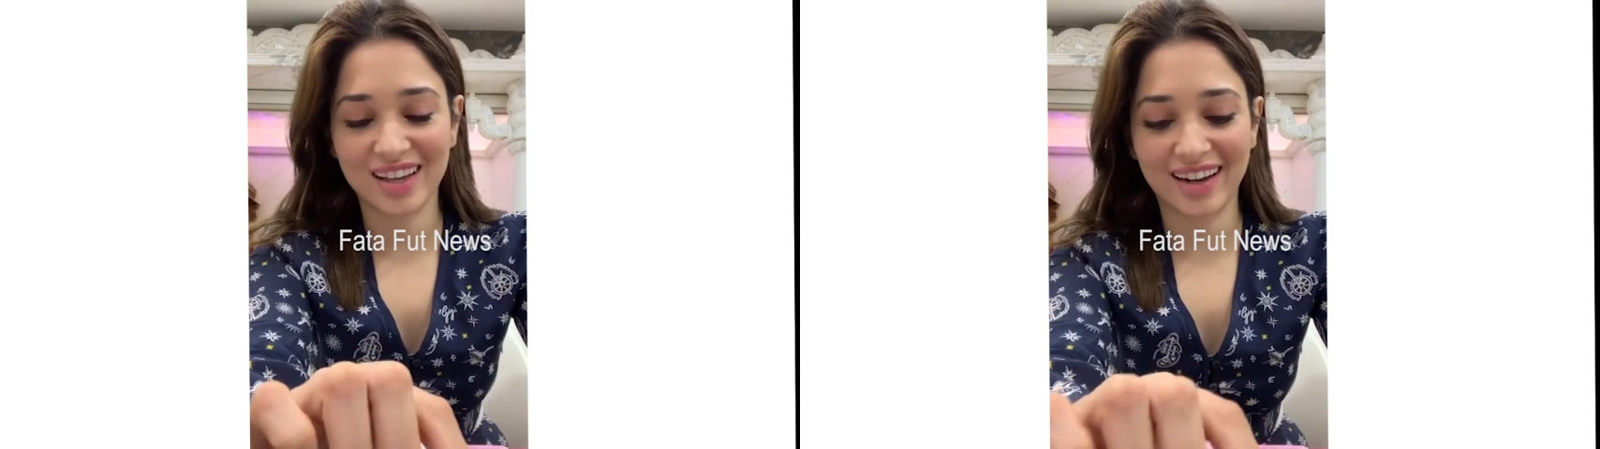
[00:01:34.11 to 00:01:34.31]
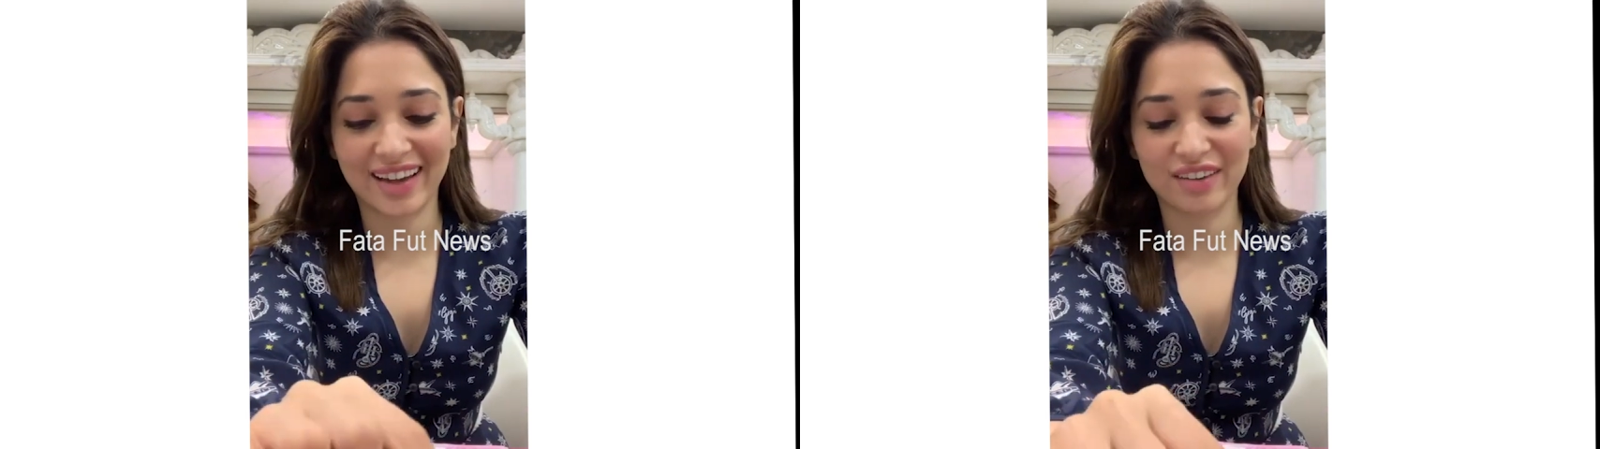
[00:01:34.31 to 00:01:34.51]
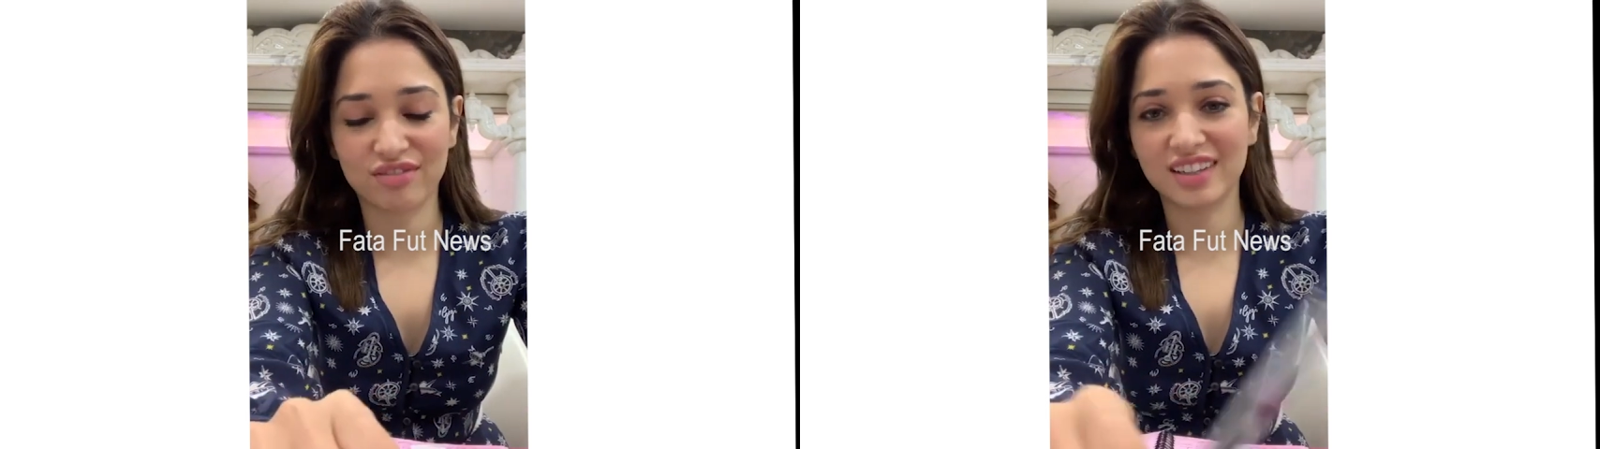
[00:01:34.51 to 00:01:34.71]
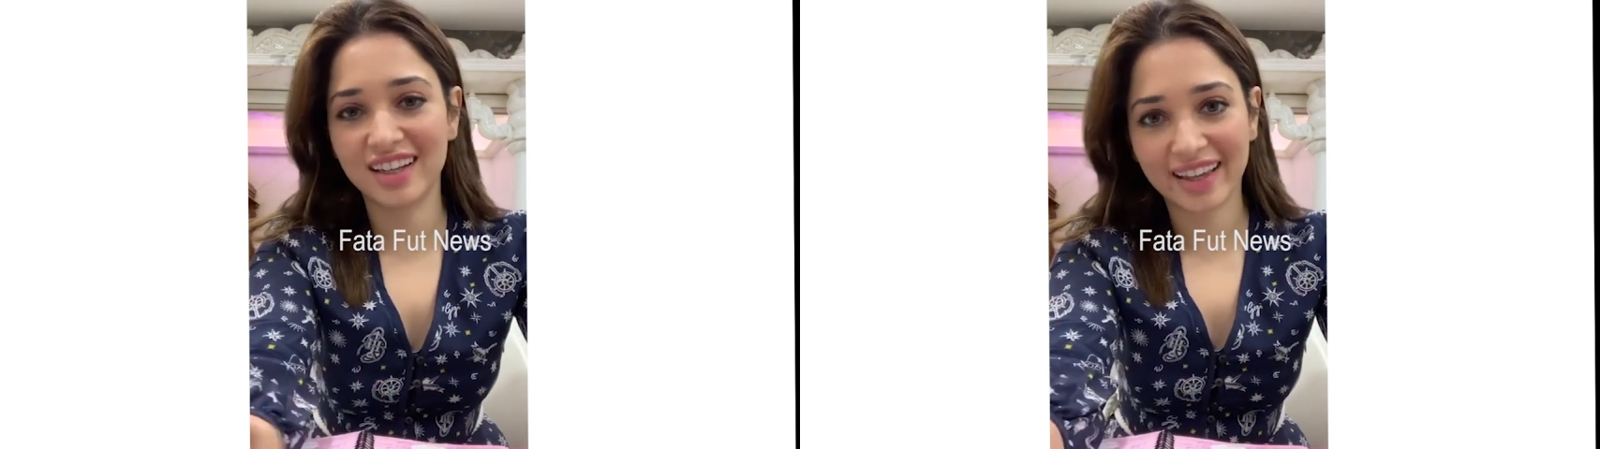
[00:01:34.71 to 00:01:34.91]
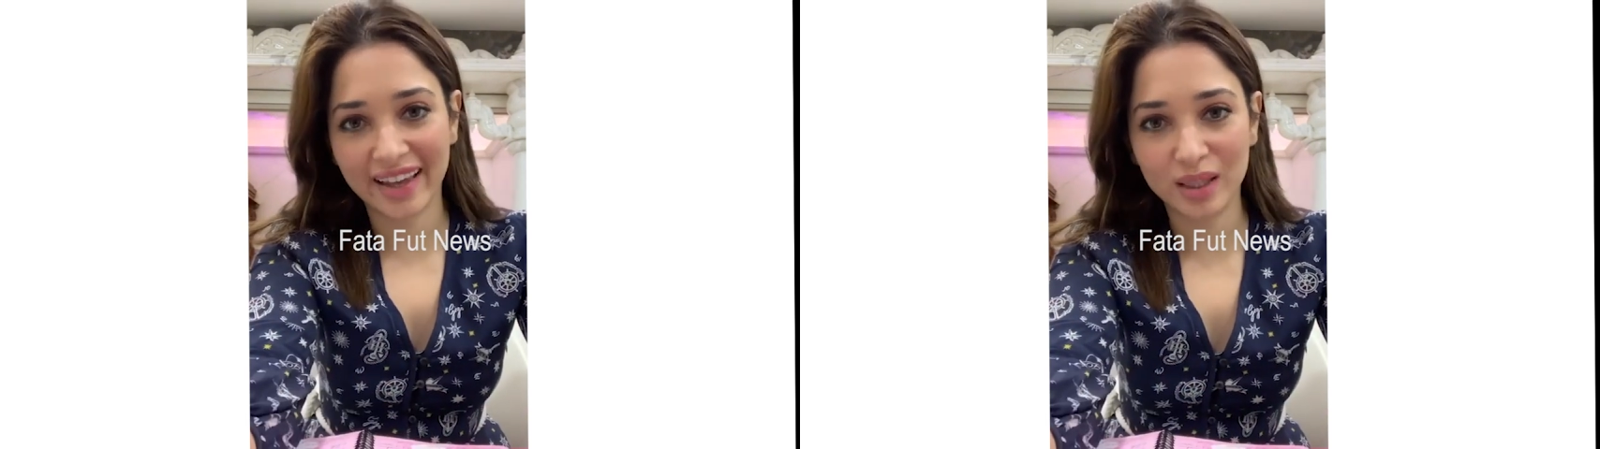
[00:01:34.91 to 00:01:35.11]
and I feel
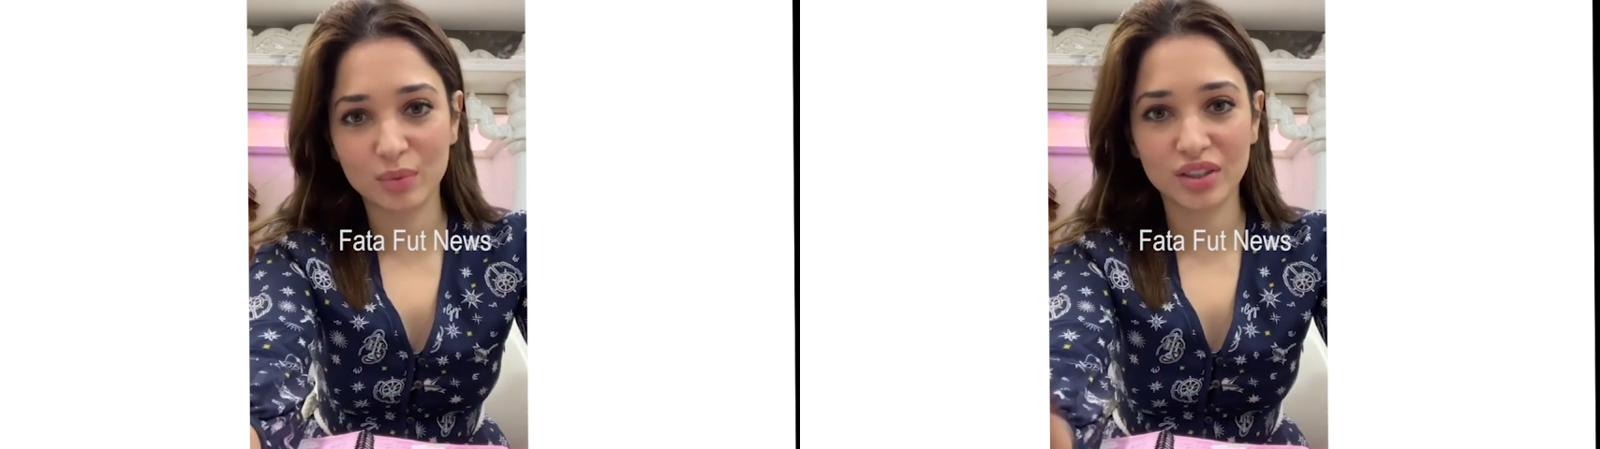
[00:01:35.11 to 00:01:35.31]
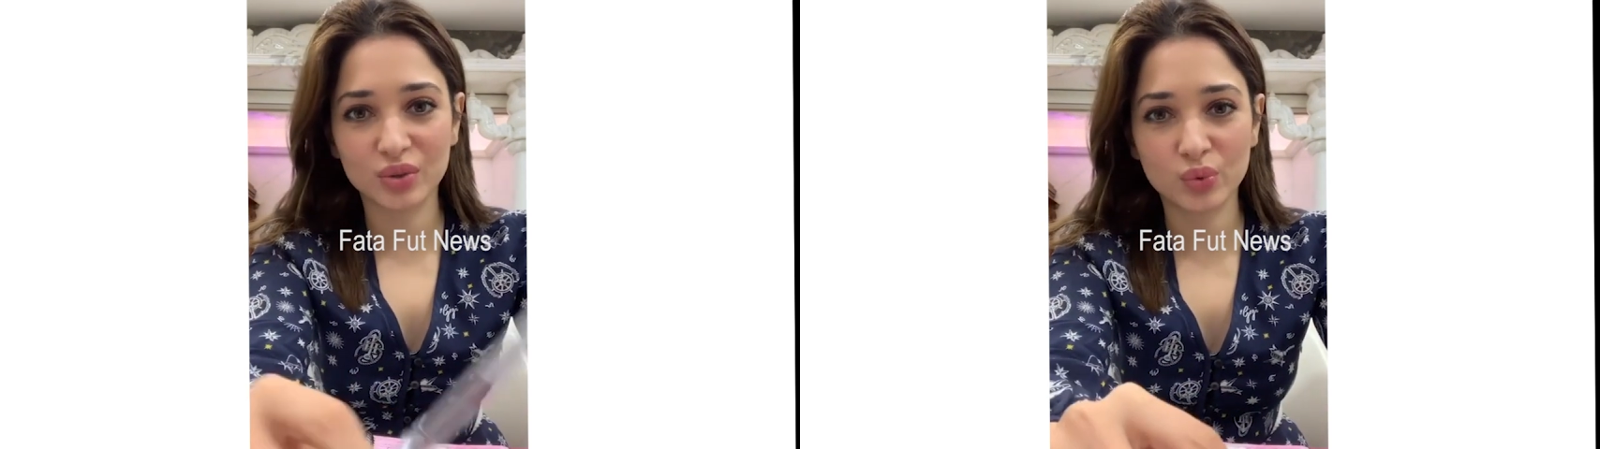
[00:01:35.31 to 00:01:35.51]
like anybody